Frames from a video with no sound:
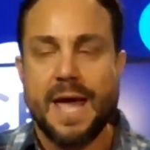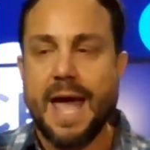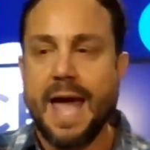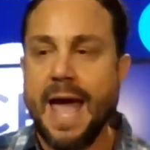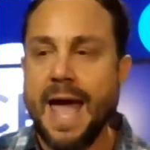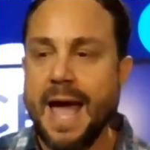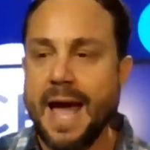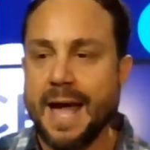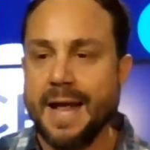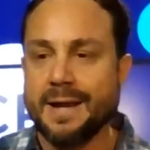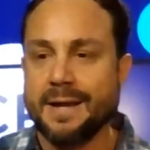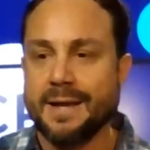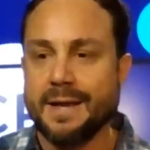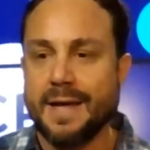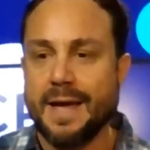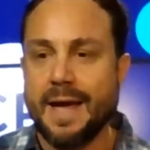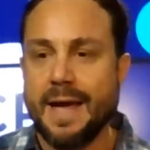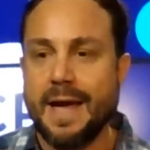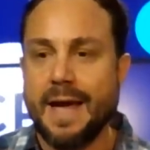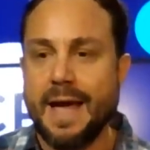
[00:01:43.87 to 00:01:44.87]
And
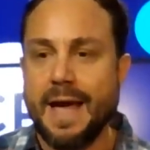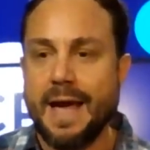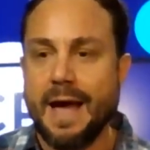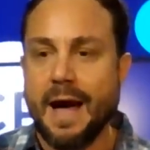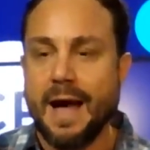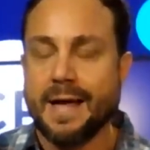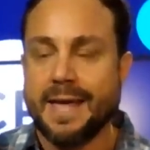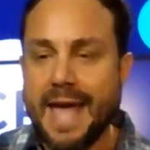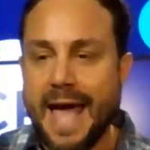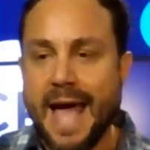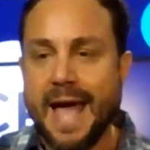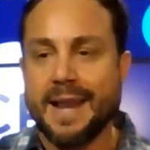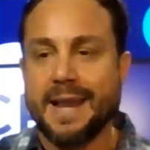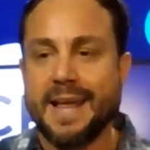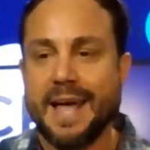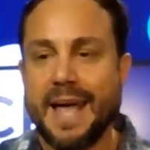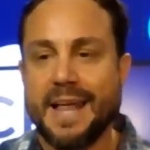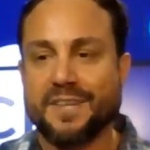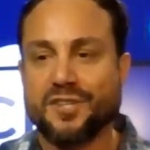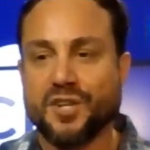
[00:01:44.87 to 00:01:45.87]
again,
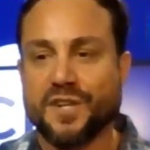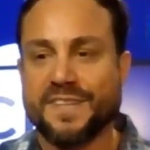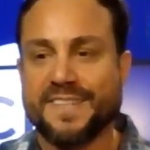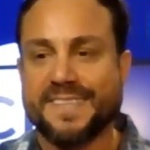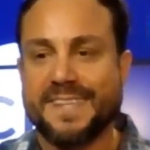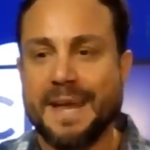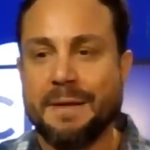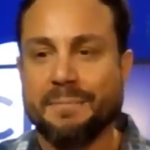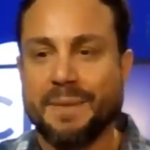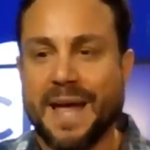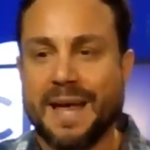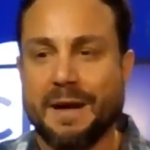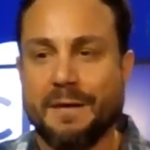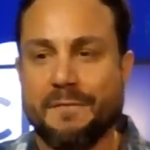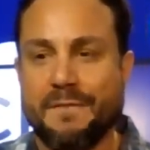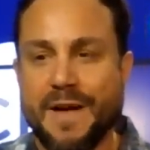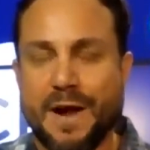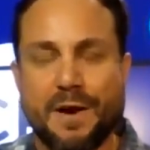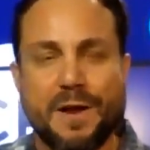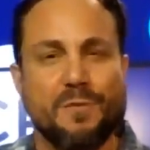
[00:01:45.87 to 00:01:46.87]
it just seemed like a
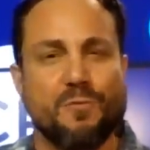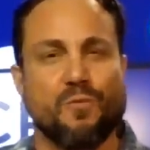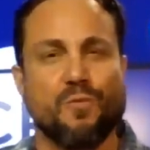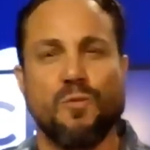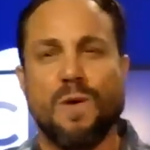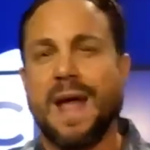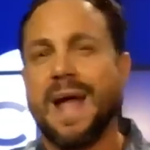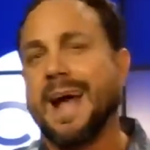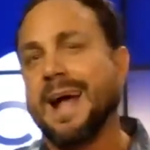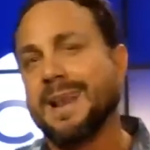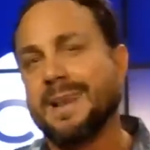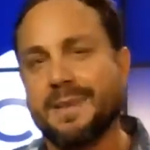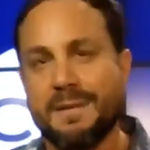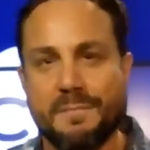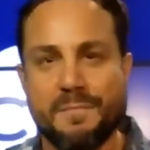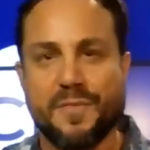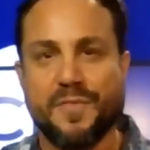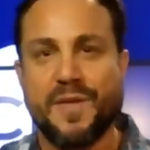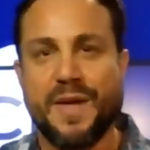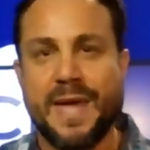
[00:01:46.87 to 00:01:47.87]
very
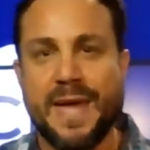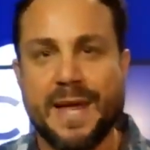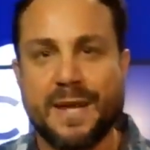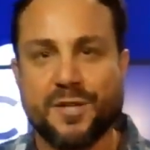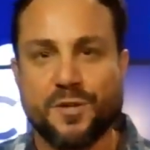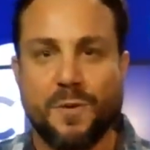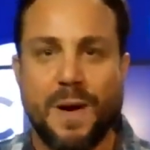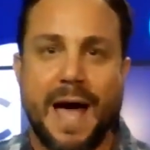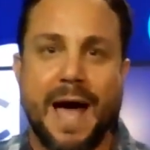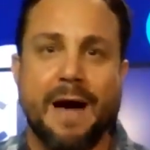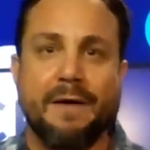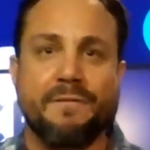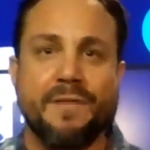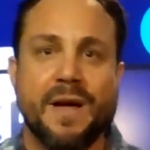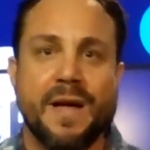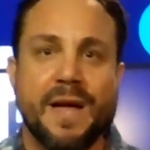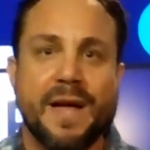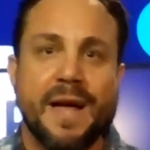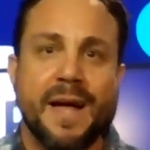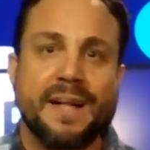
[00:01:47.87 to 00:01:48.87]
random thing to have
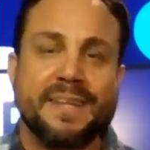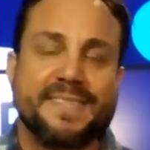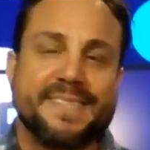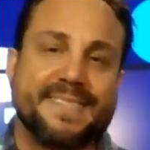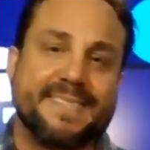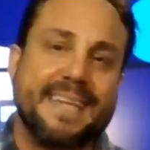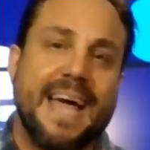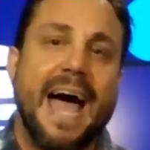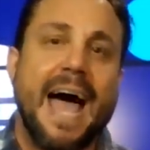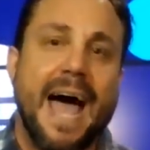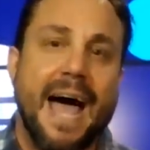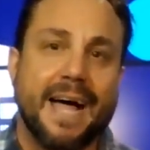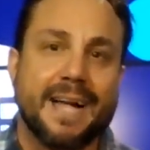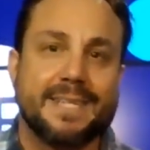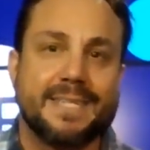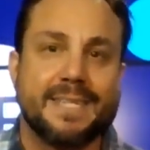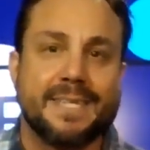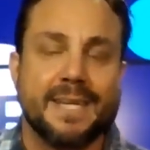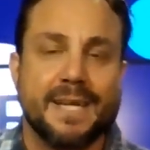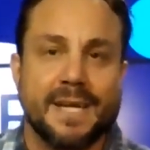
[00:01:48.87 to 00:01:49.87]

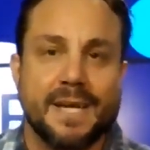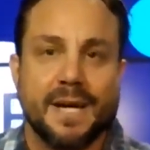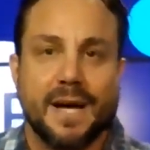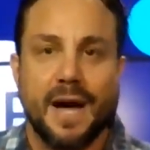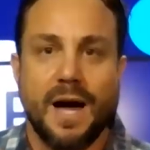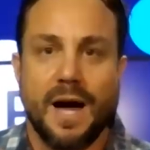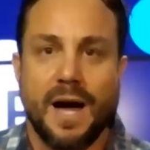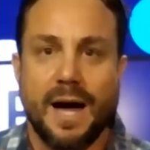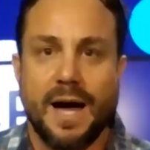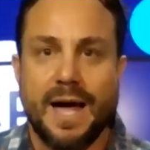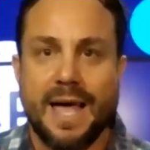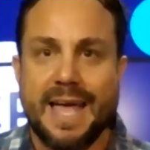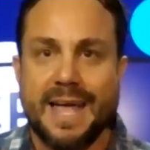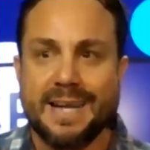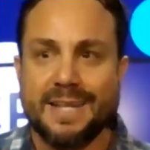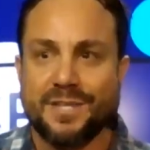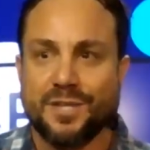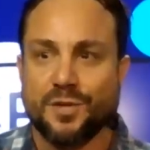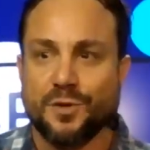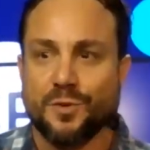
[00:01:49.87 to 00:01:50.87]
stacked
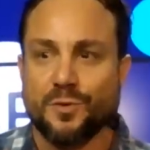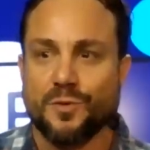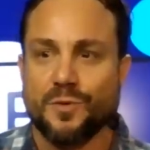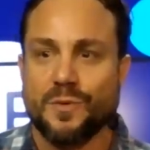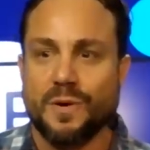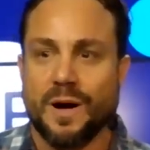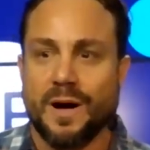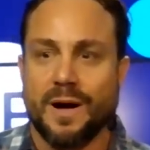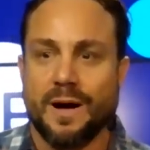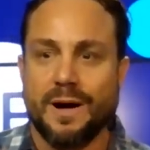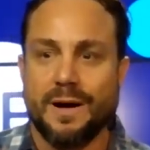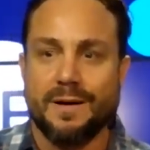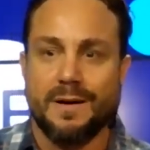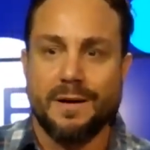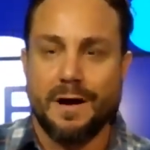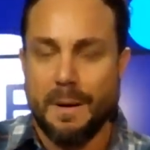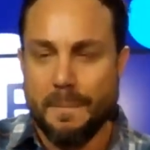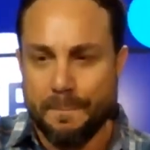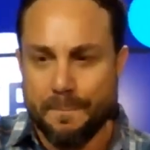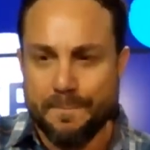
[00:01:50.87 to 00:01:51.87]
into
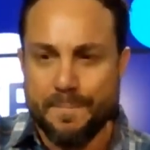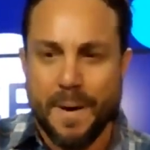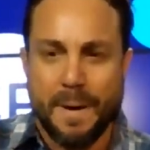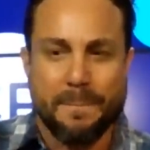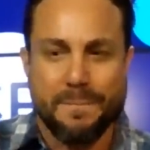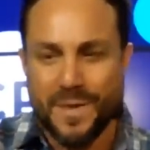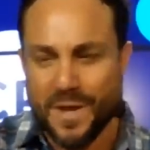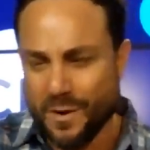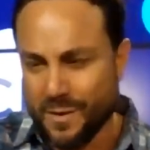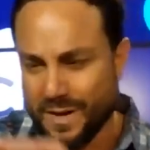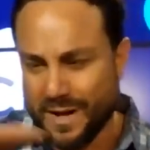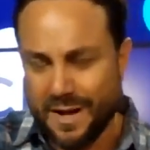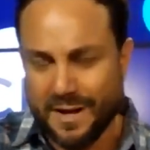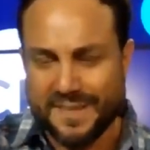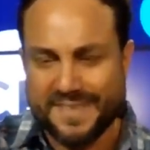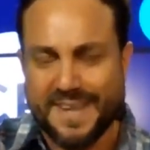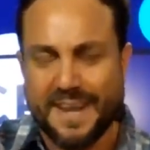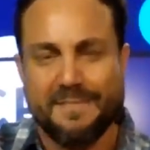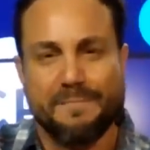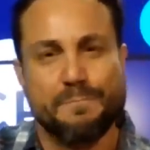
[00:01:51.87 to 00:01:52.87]
a
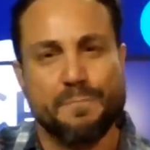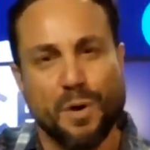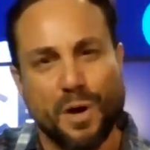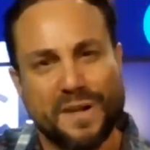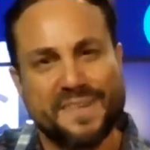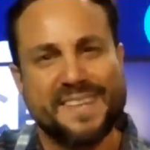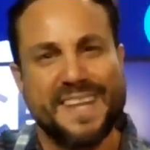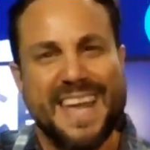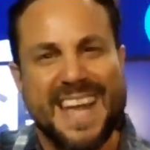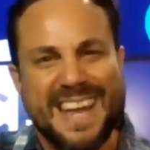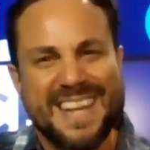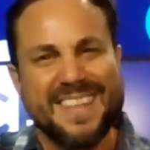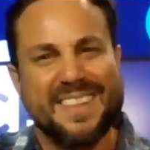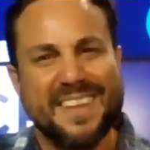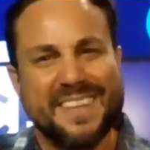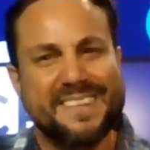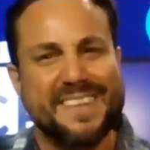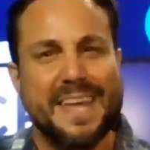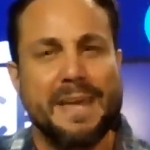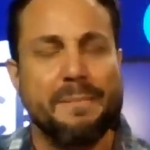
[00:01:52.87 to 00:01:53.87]
set of books into
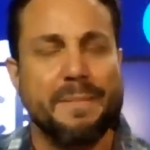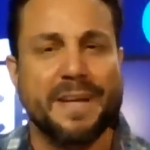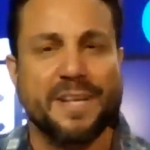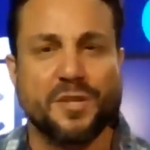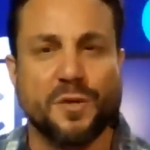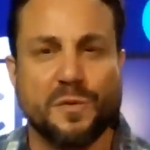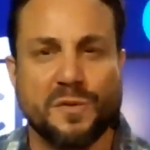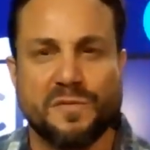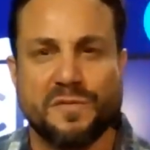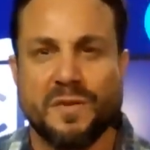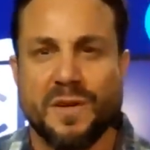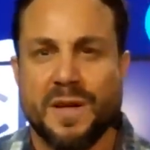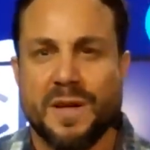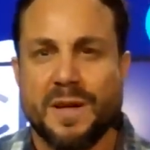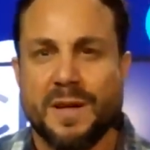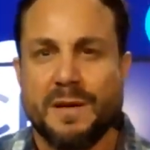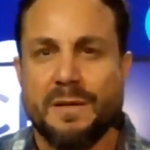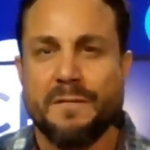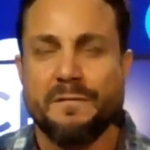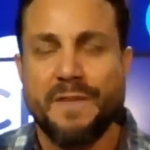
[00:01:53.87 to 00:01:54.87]
this image. It was
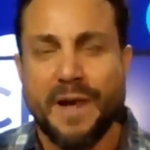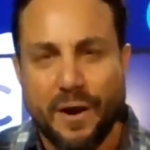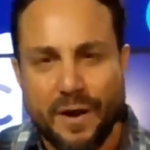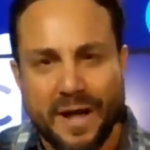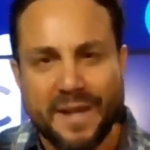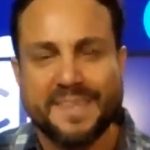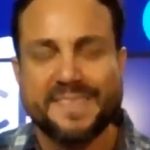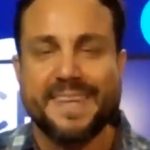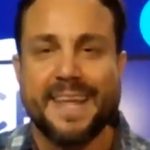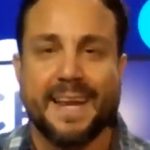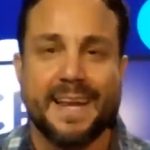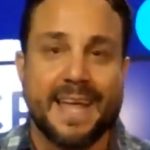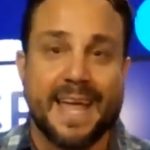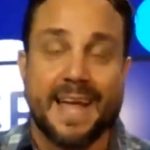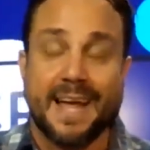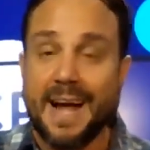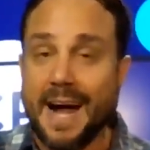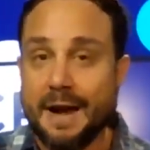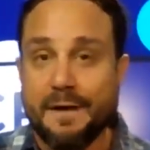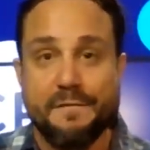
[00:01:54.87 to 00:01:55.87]
very unsettling, and
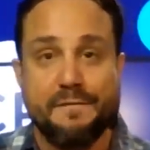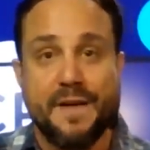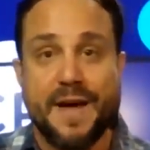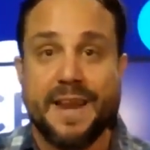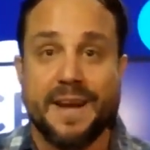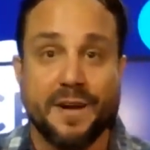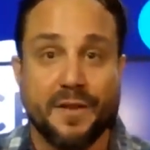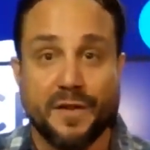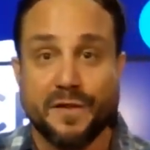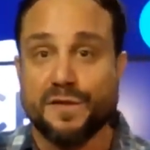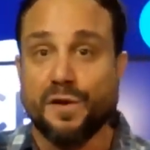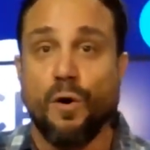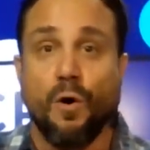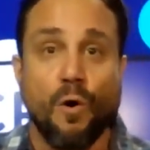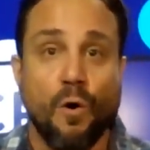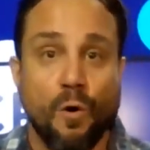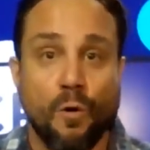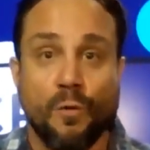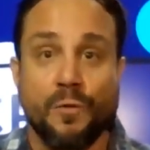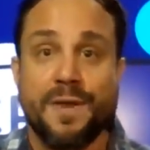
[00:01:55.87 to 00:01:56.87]
it kind of fed into this
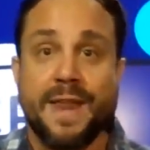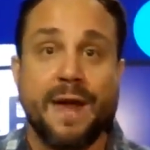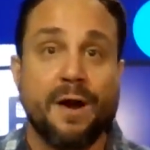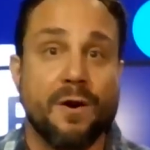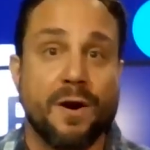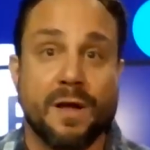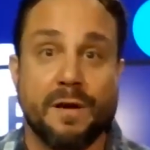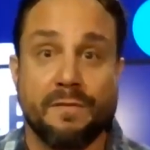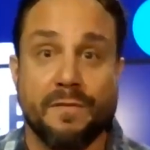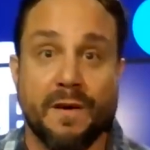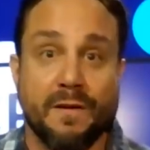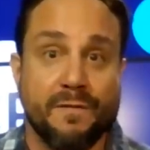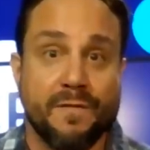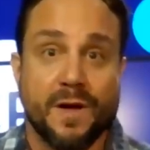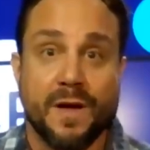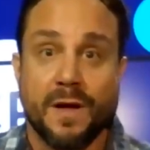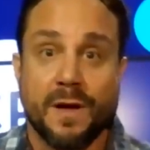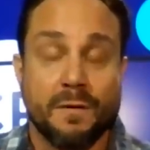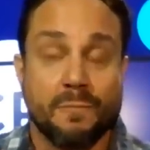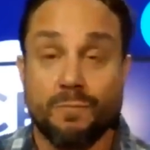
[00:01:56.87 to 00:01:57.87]
whole narrative of
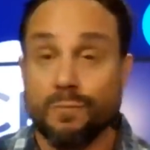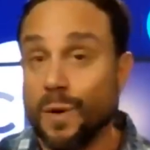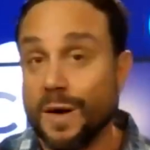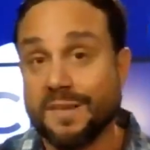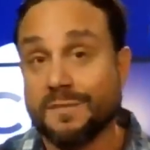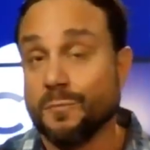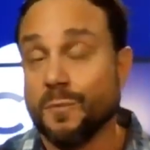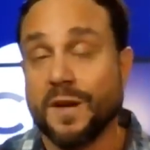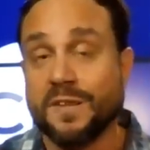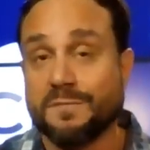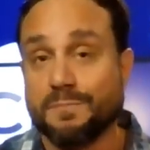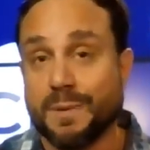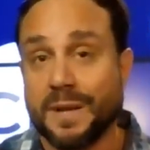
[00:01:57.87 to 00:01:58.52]
what's